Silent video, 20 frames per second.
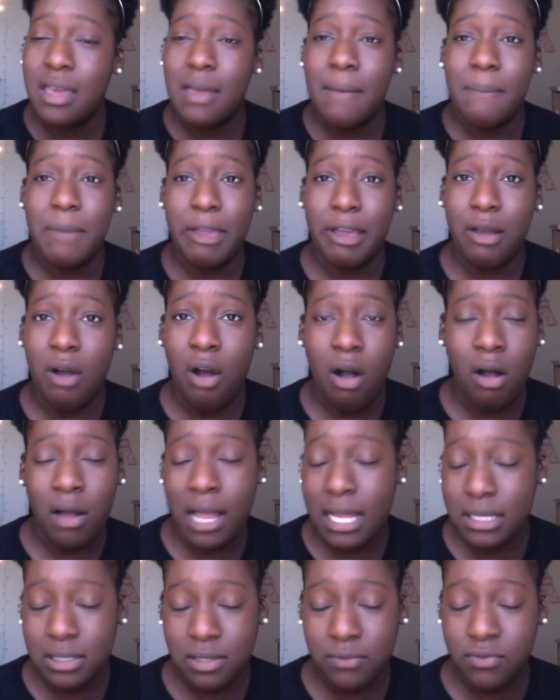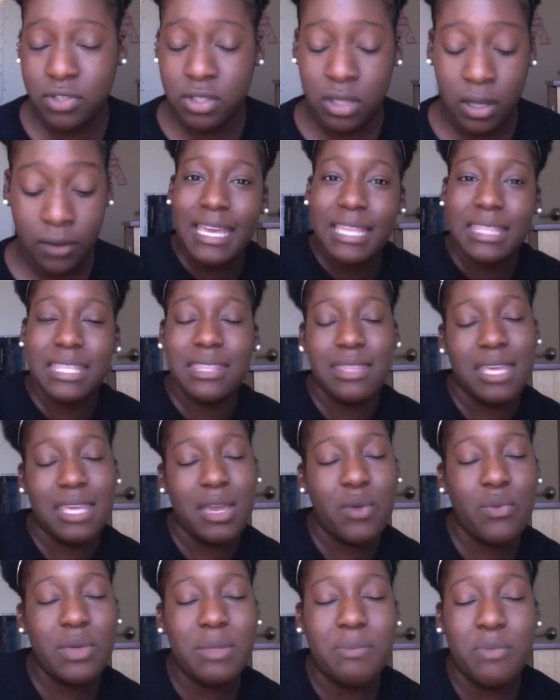make all kinds of stuff. The
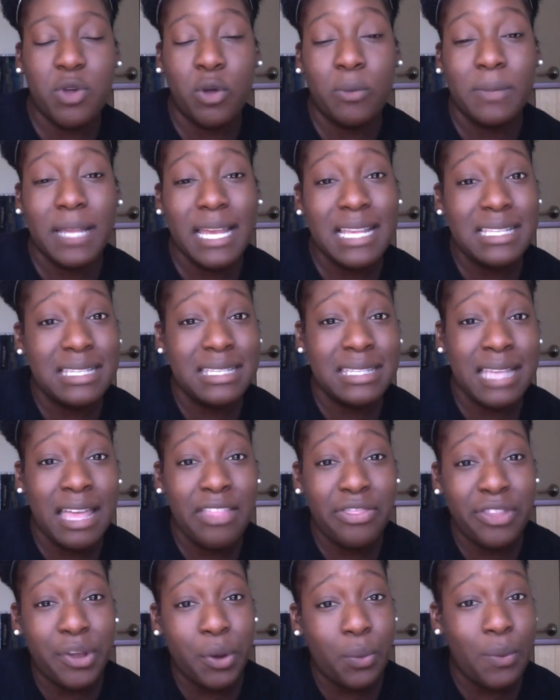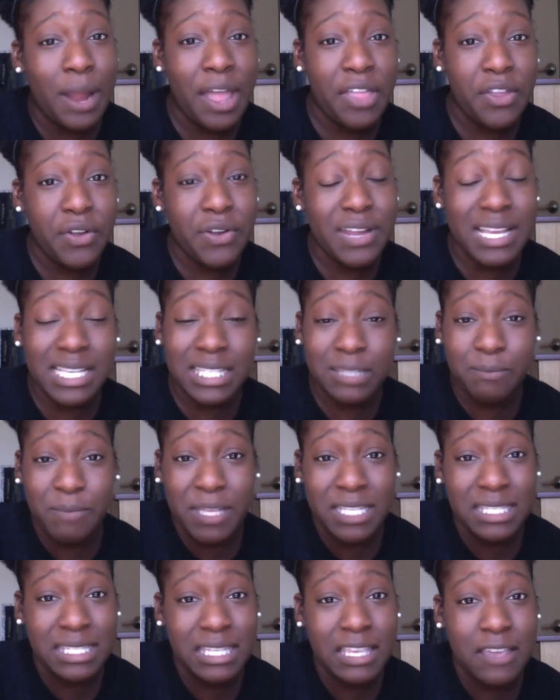thing with meal plans is that they're rather
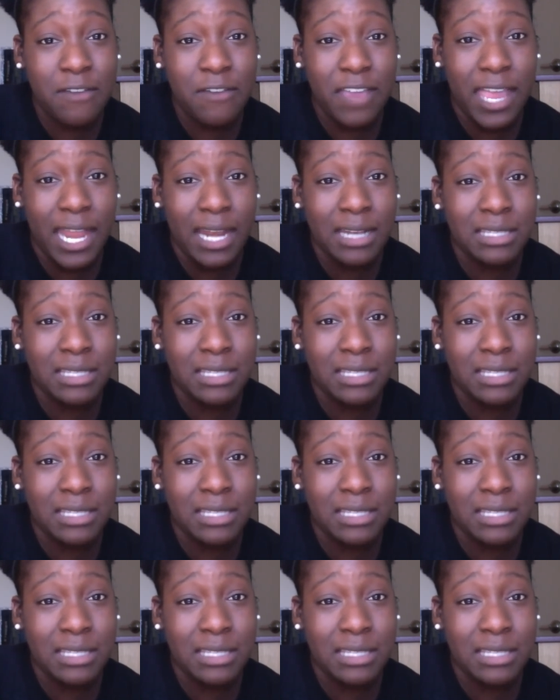expensive, and